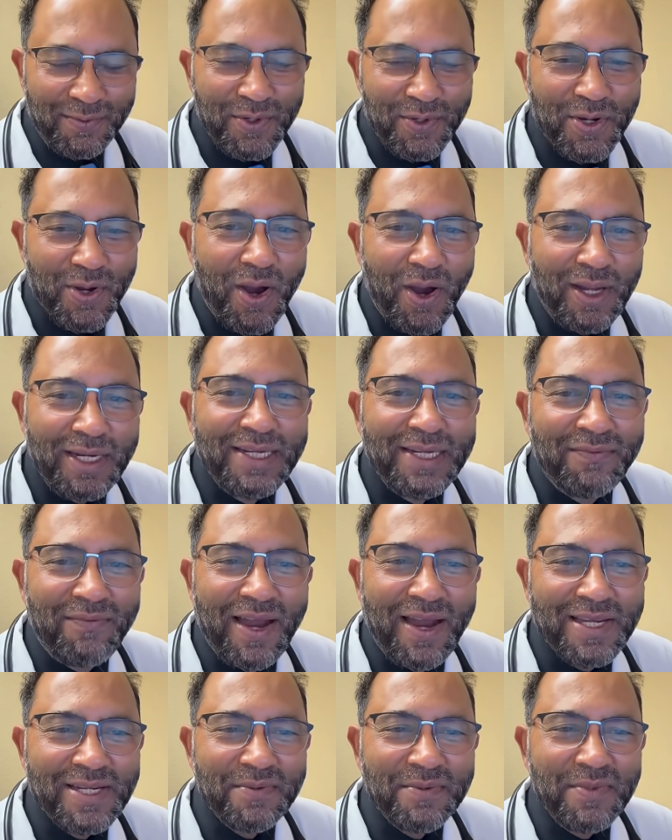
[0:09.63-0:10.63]
we call it
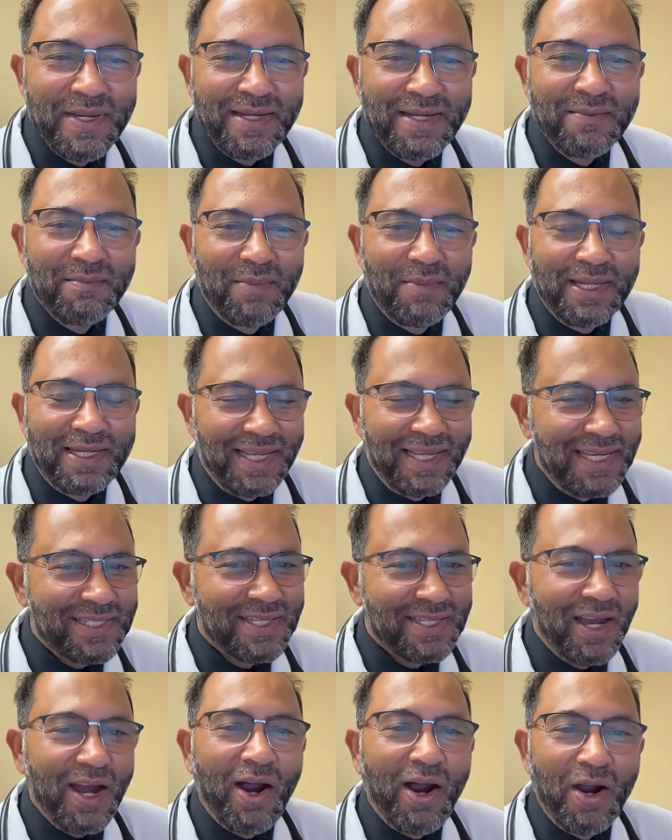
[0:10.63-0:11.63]
vitamin, but
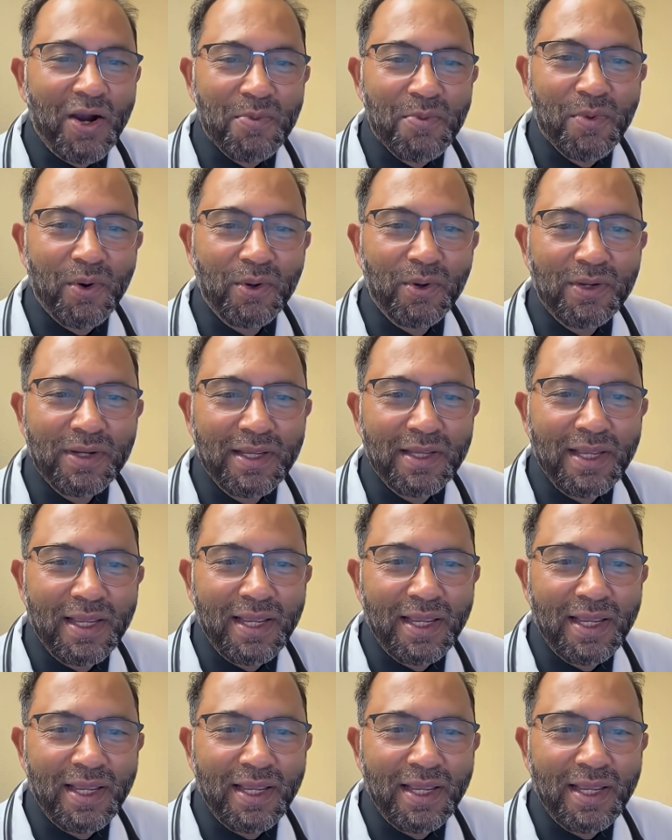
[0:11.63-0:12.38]
it's a hormone.